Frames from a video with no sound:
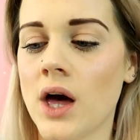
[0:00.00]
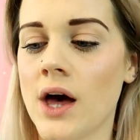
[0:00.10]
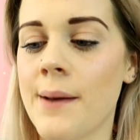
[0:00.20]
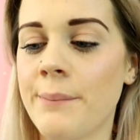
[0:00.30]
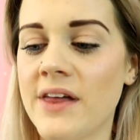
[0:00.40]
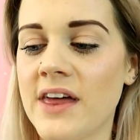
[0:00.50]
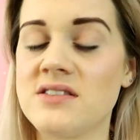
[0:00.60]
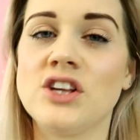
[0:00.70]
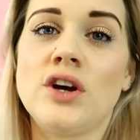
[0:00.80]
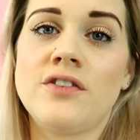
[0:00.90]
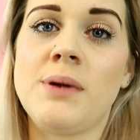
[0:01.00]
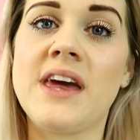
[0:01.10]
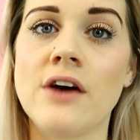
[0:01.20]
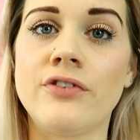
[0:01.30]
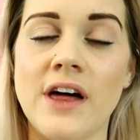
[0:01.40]
But they said you have to be
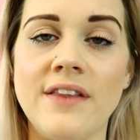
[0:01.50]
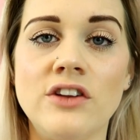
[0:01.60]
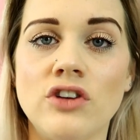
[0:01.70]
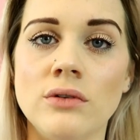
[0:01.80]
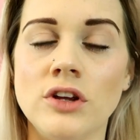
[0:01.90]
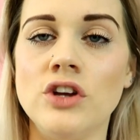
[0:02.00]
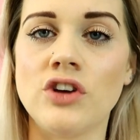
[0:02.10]
careful that you